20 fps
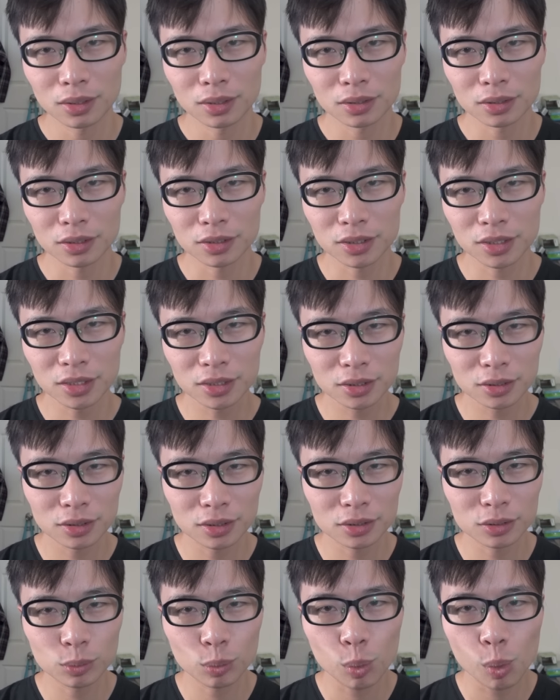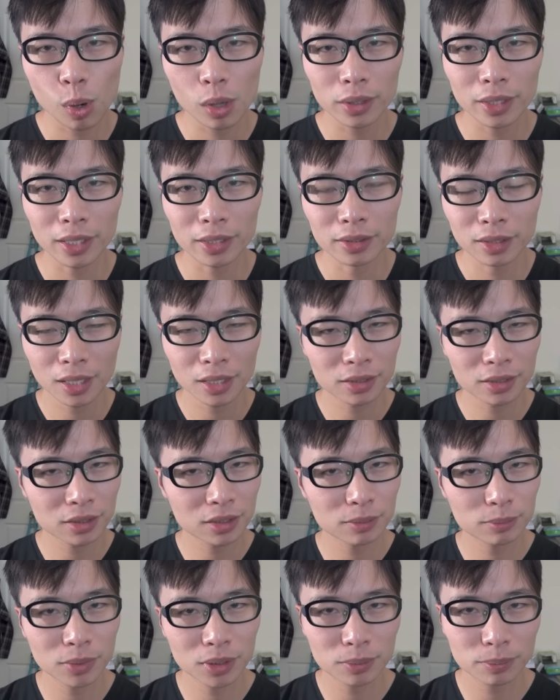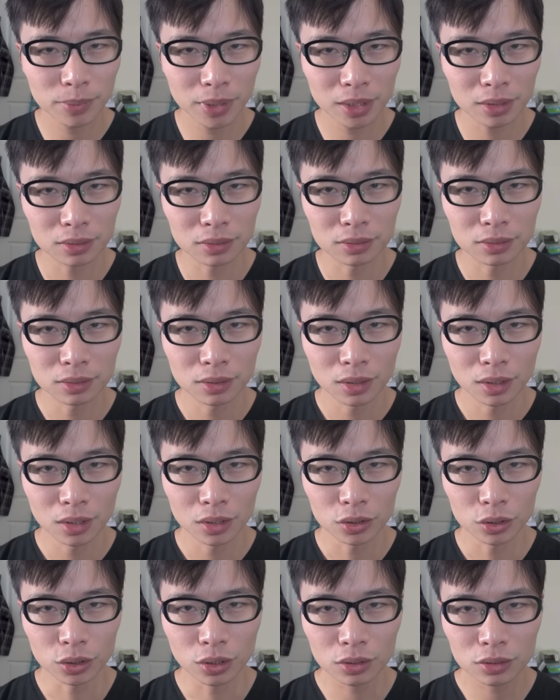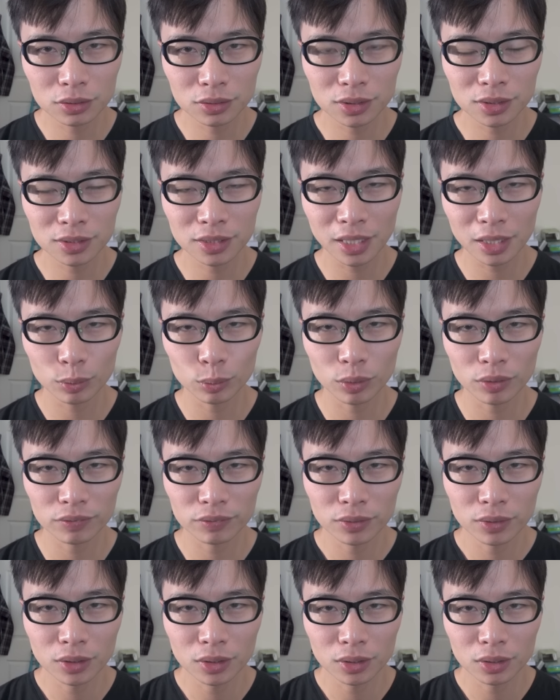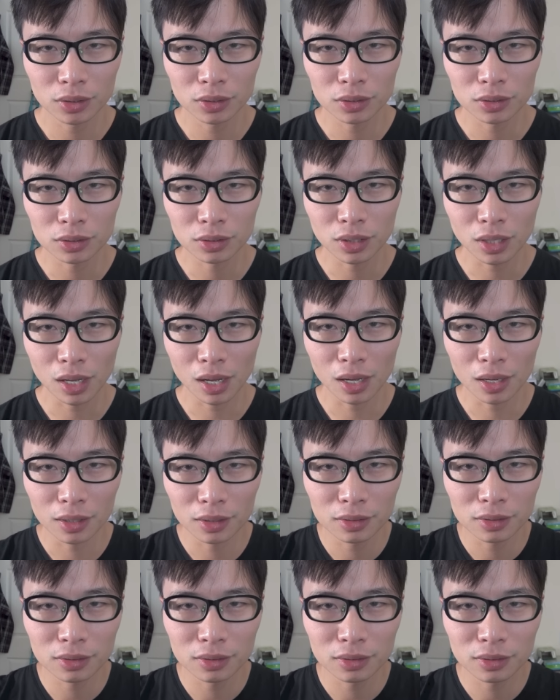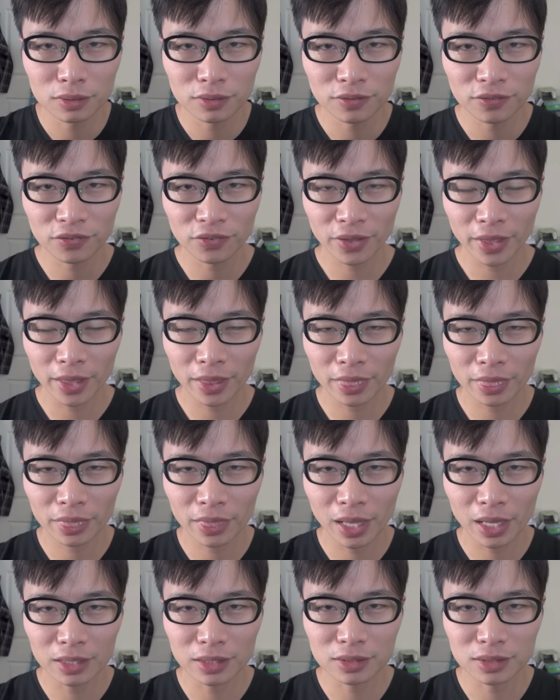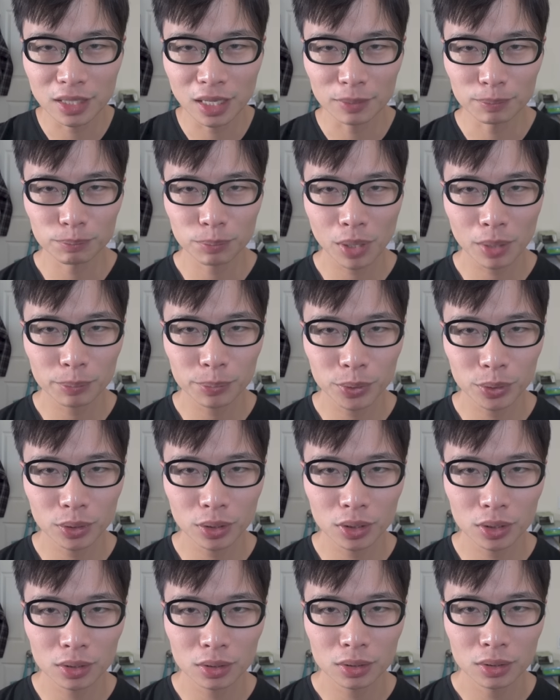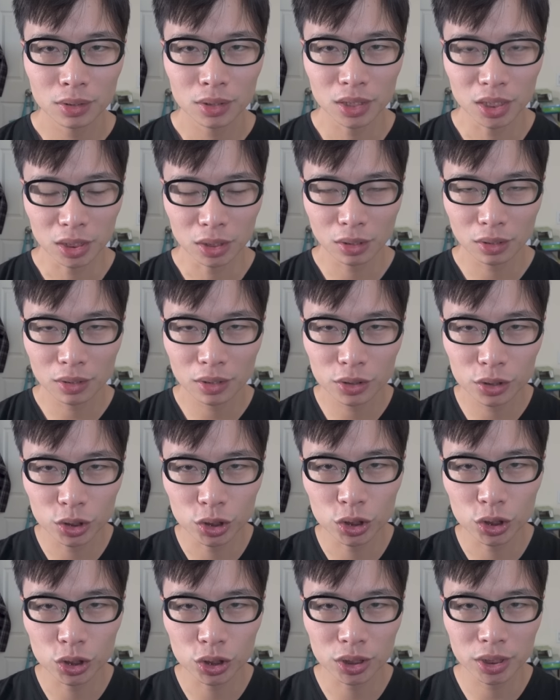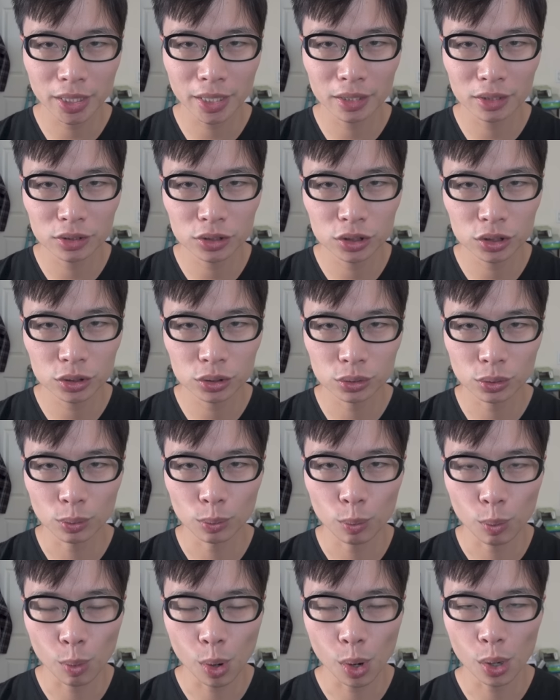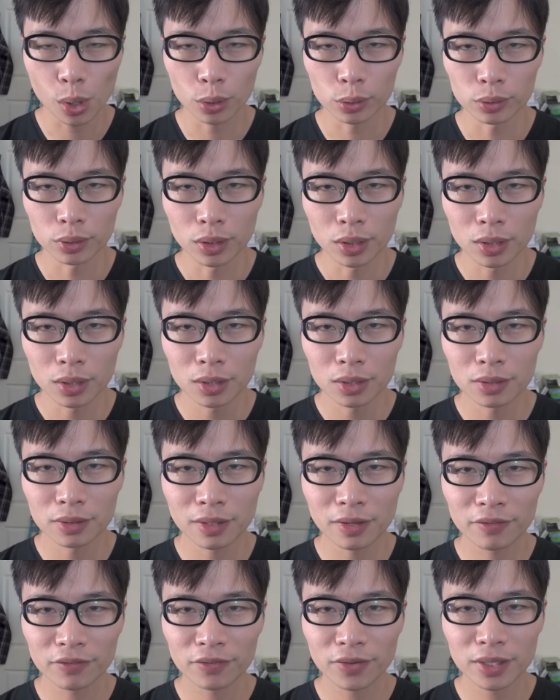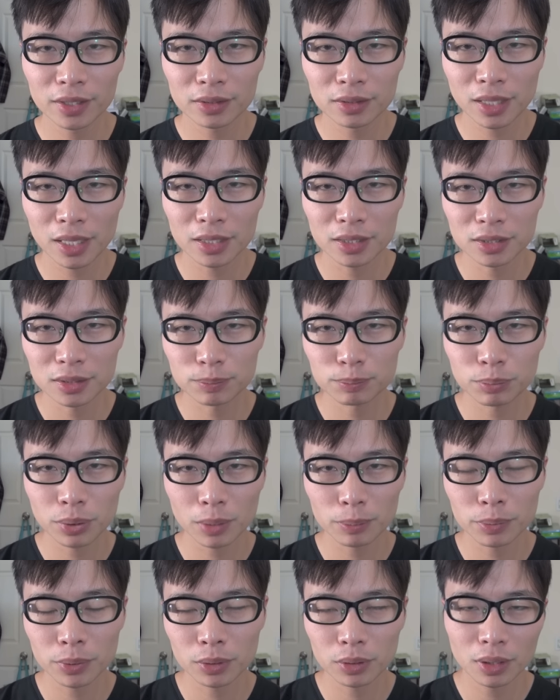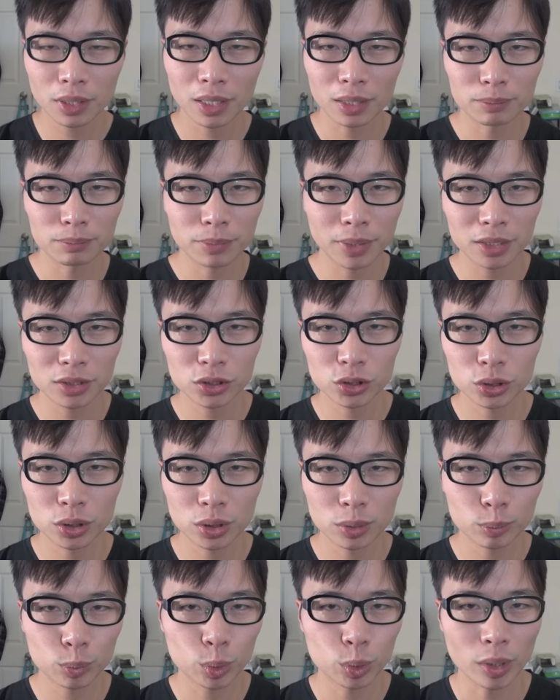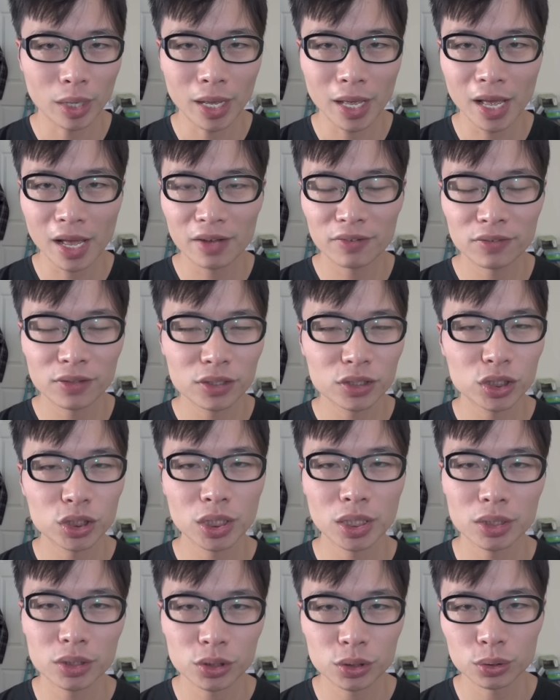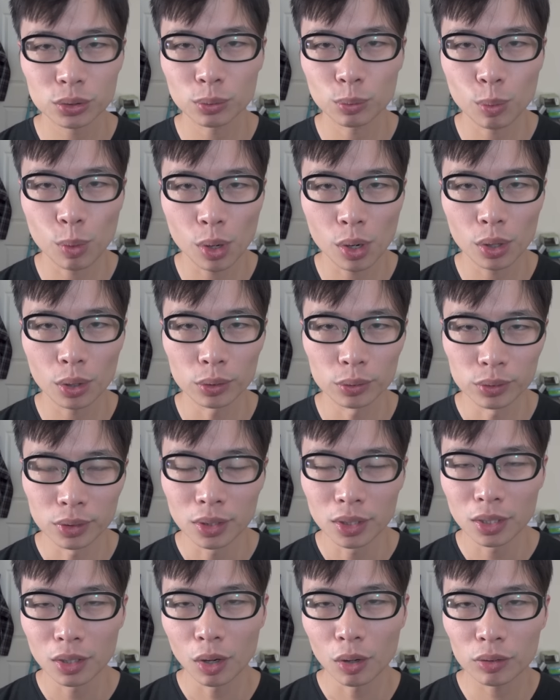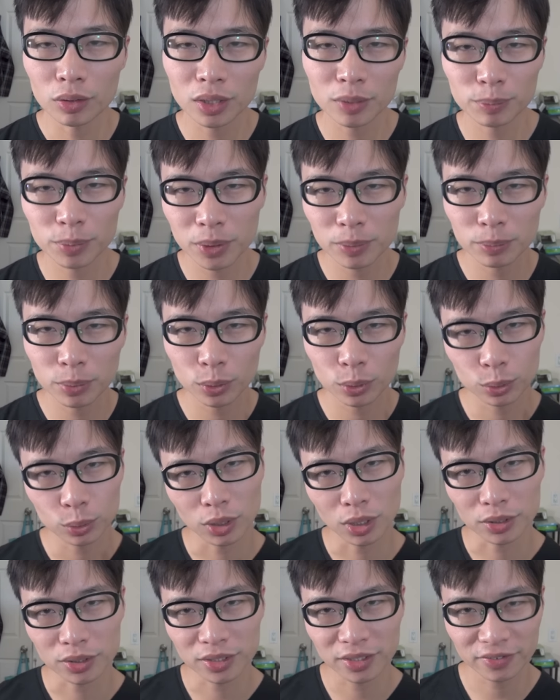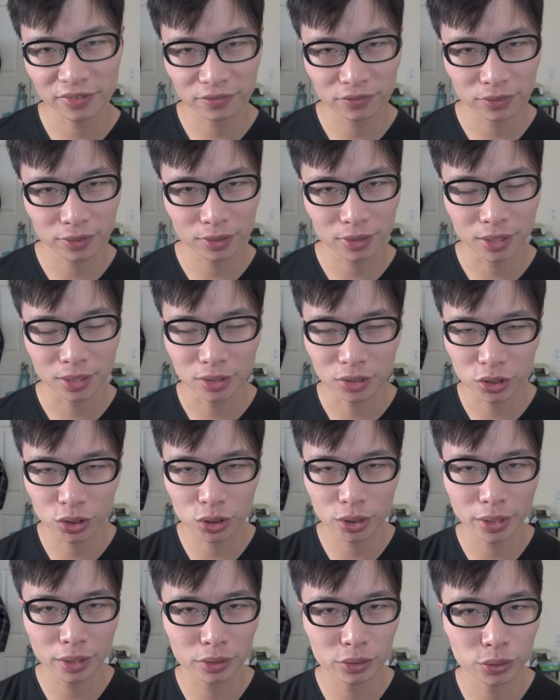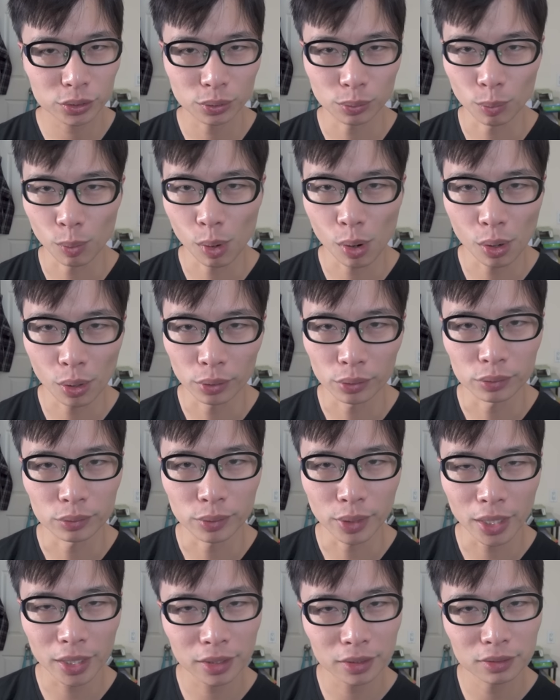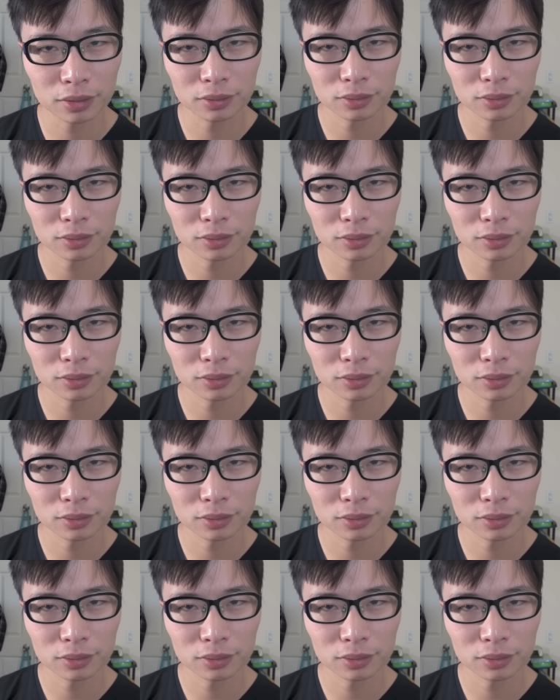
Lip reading: Because this is what enlightenment means. You got to stick with the thing that is unpopular in order to change the world. Nothing that is popular and mainstream will ever change the world. Only people who are different can change the world, right?